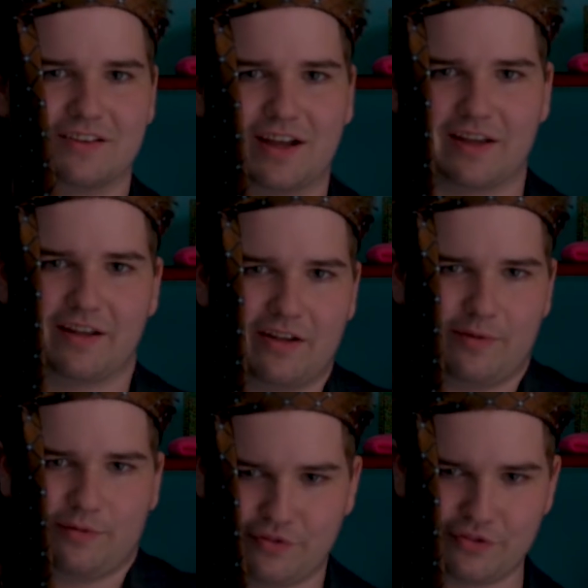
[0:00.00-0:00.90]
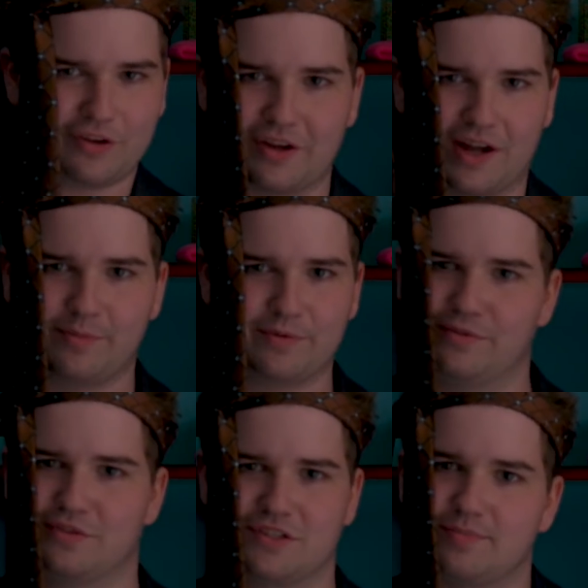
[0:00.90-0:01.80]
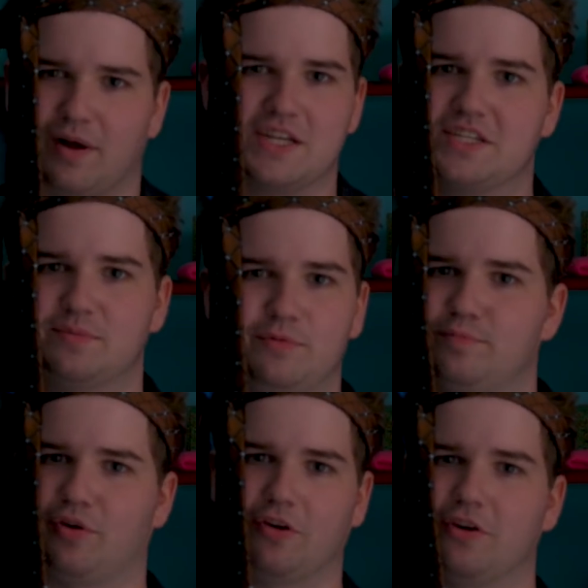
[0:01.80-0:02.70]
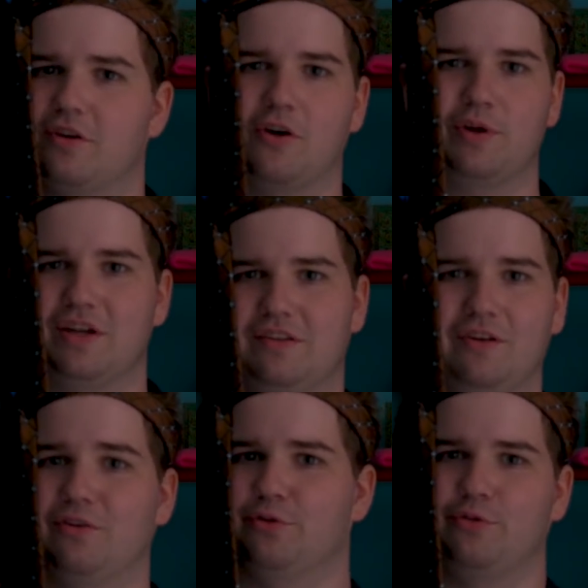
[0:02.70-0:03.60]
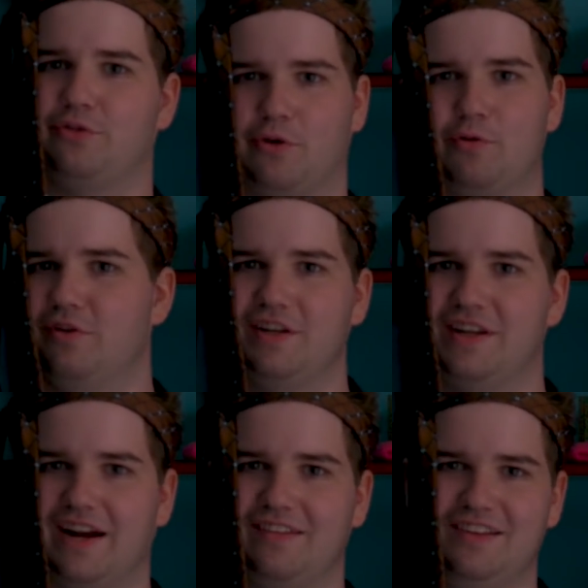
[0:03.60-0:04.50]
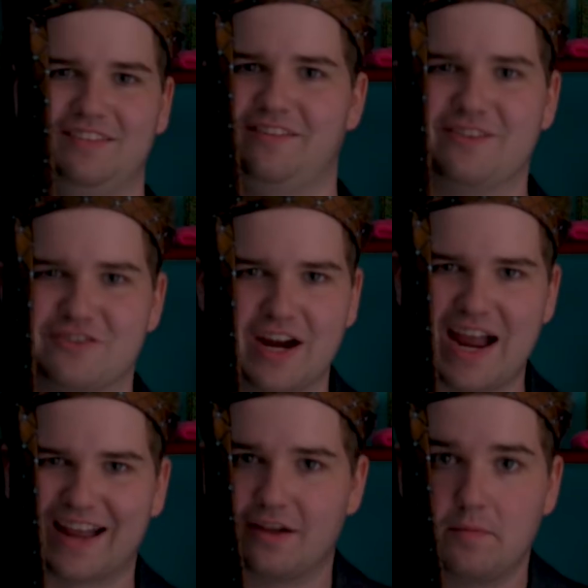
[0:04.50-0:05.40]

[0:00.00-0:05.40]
I, I mean, look, I'm a responsible, party-going adult who's totally not addicted to crack.